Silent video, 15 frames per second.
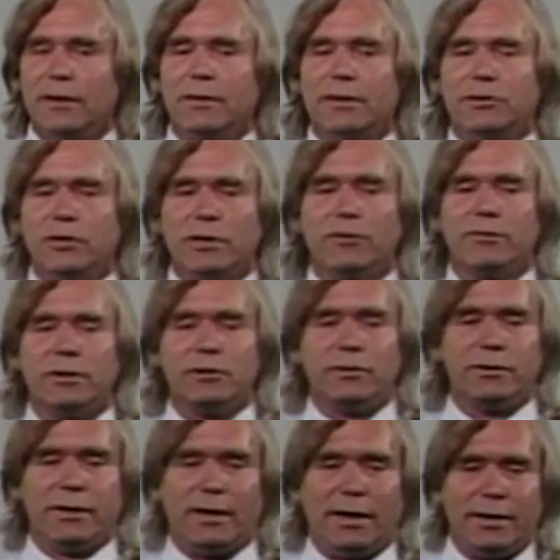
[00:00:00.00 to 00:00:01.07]
that children
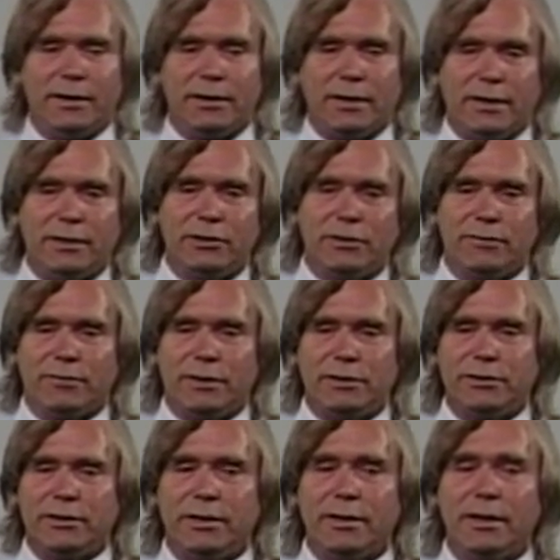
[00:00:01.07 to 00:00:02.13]
do not engage in
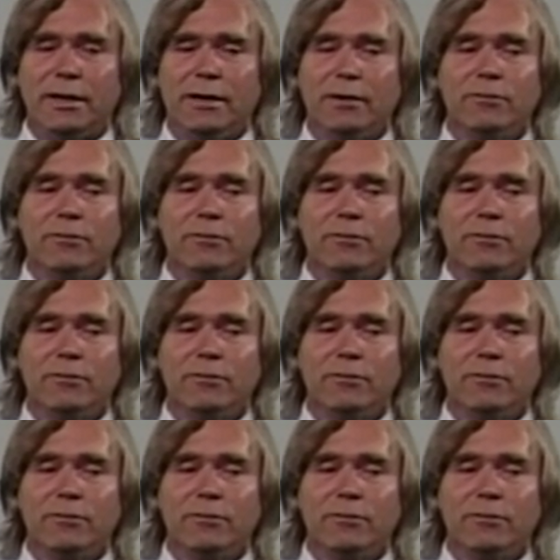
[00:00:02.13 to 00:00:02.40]
reasoning.